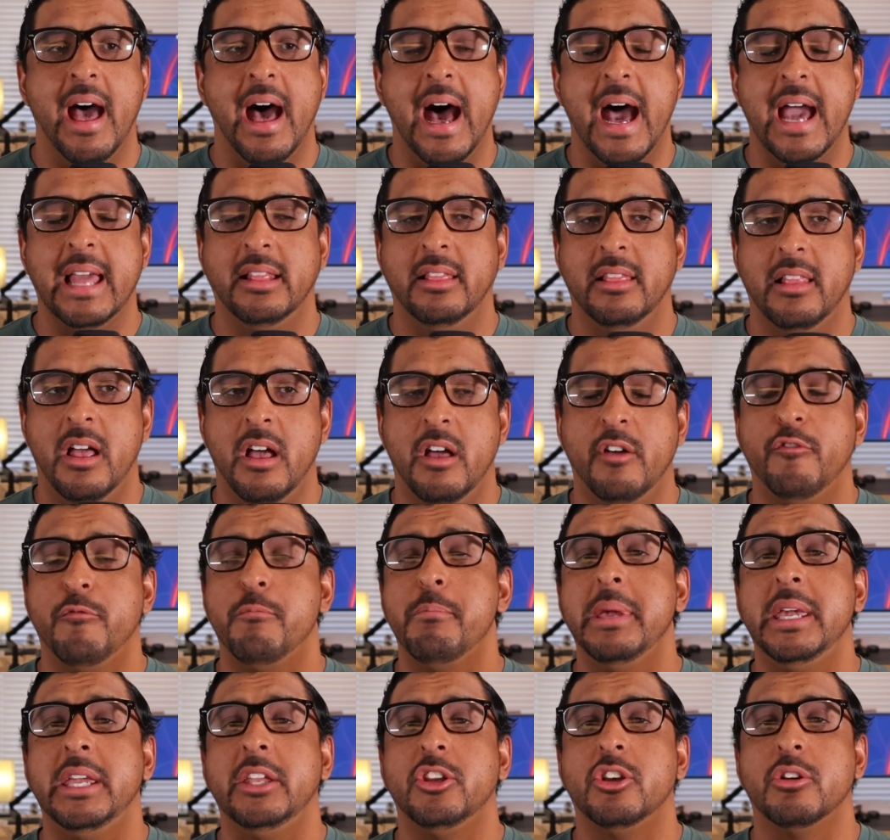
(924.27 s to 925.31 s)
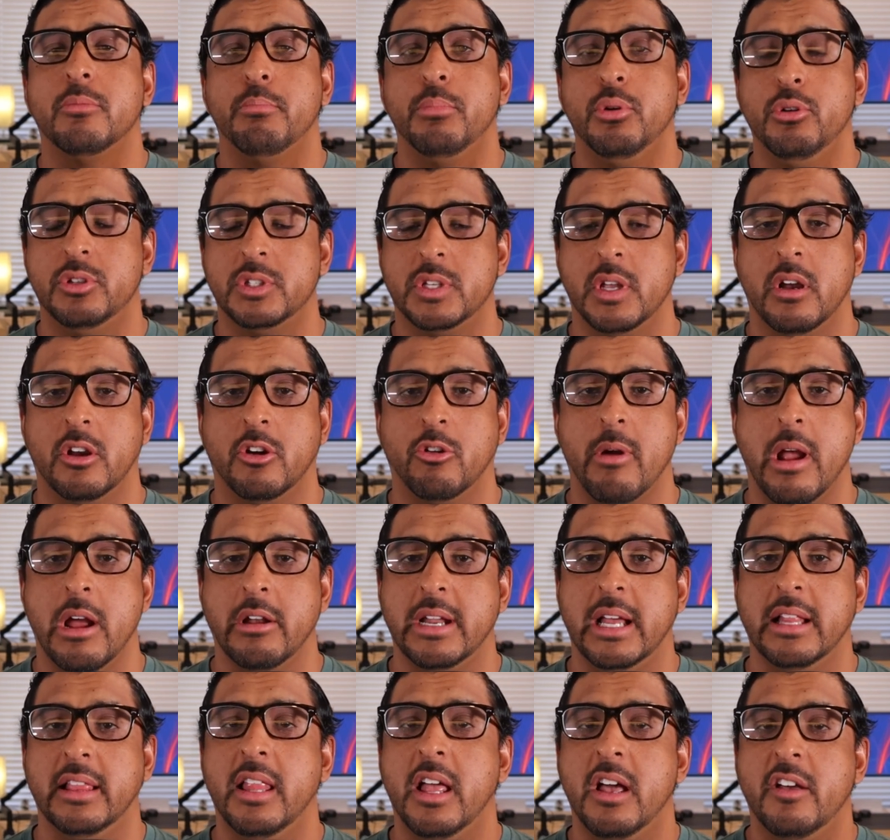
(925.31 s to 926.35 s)
I love being your boots on
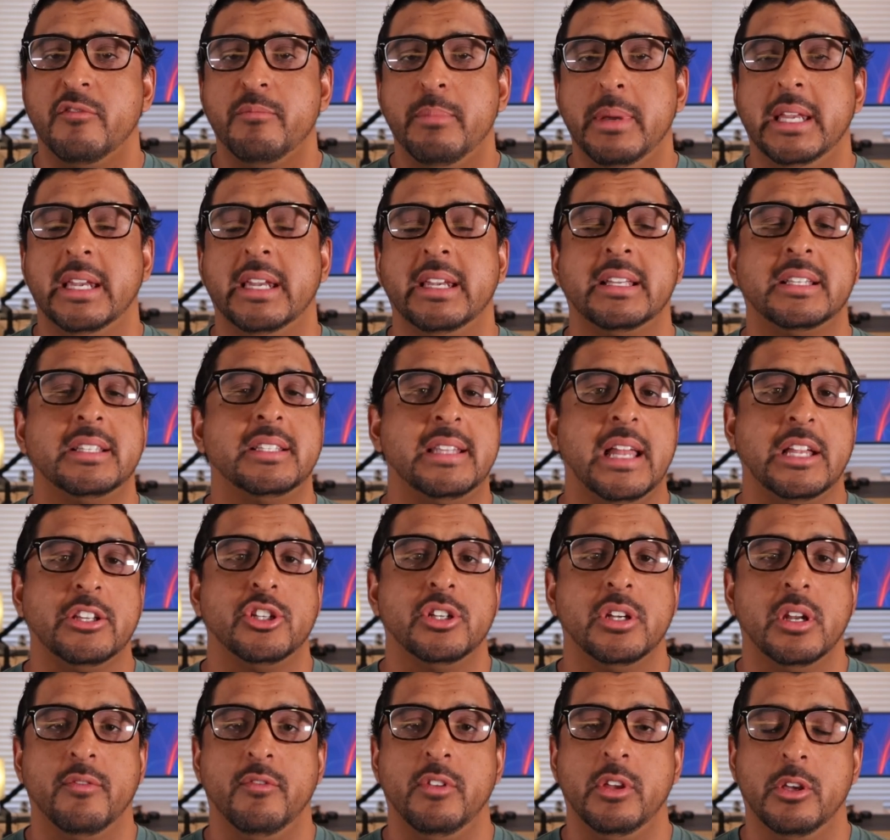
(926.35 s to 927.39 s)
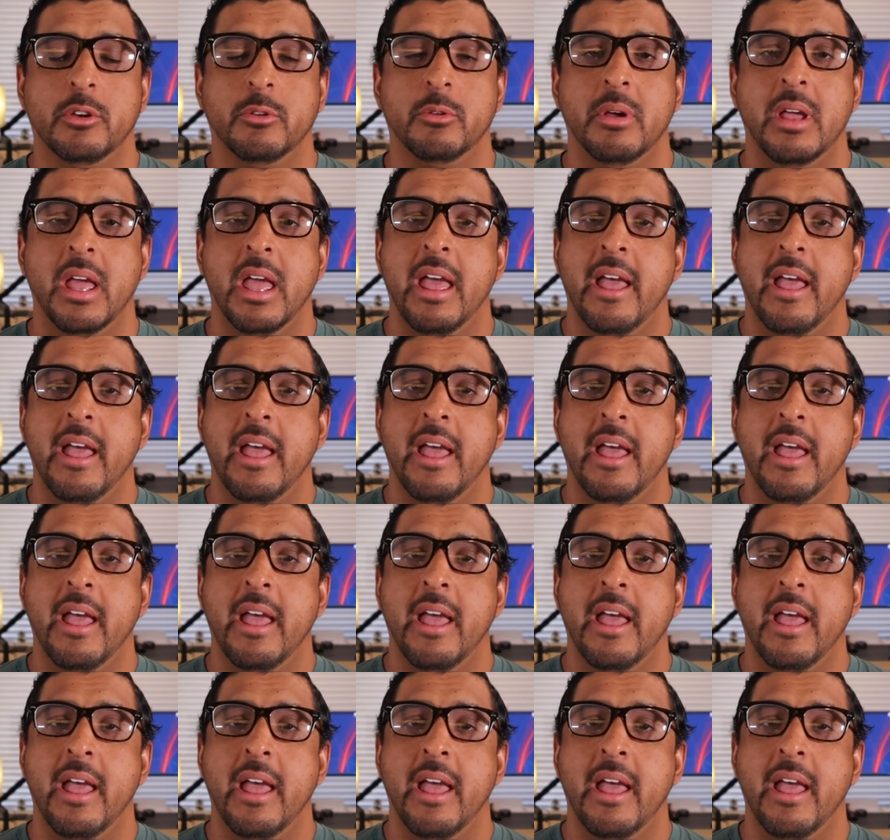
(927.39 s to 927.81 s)
ground. I love being an extension of you.